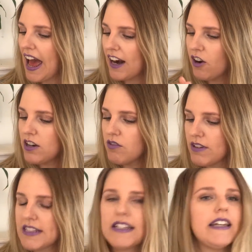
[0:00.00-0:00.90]
and I only
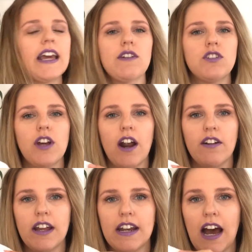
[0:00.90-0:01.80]
recently gave it to
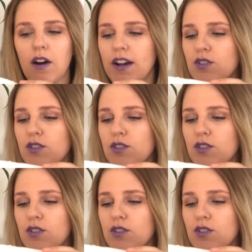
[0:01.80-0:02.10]
Aria now.